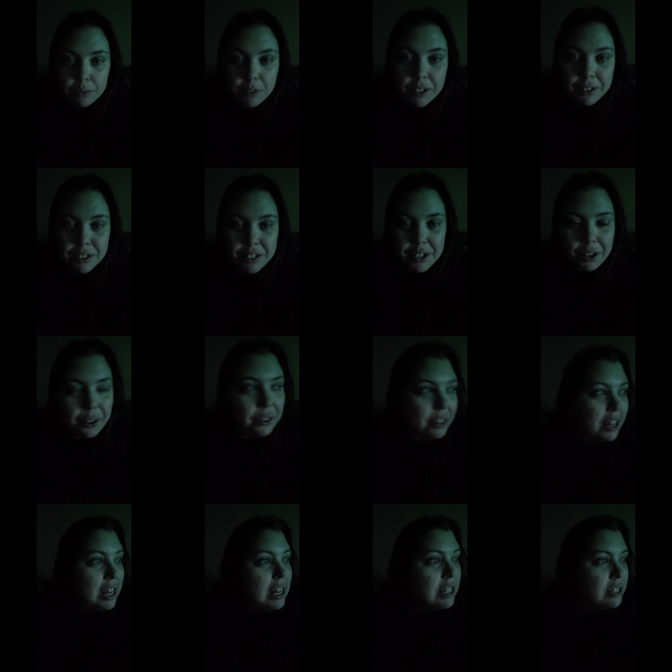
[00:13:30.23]
So,
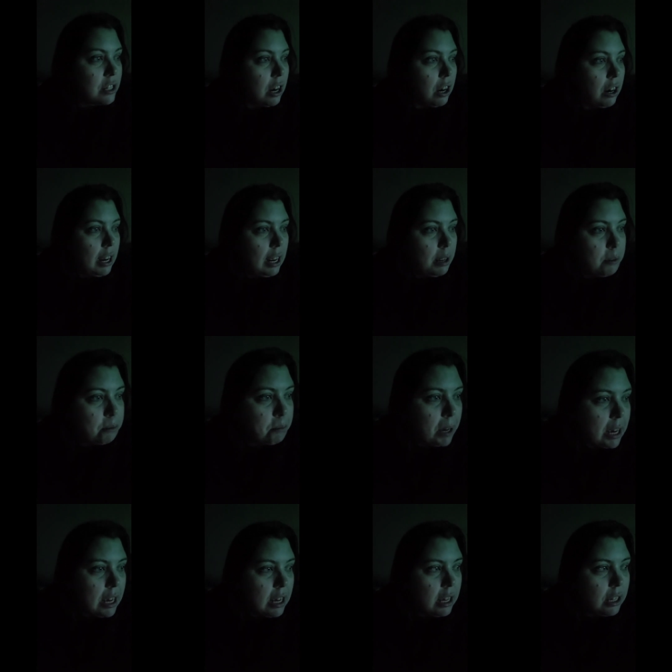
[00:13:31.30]
sorry,
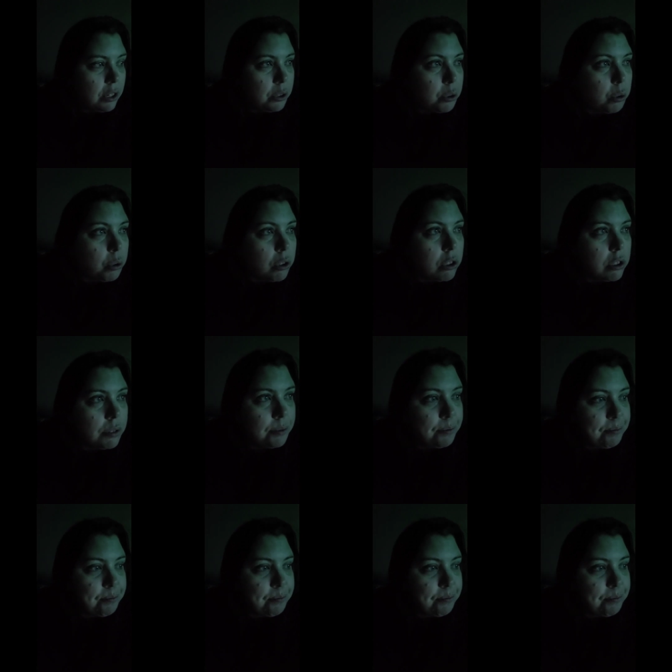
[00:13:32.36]
my Google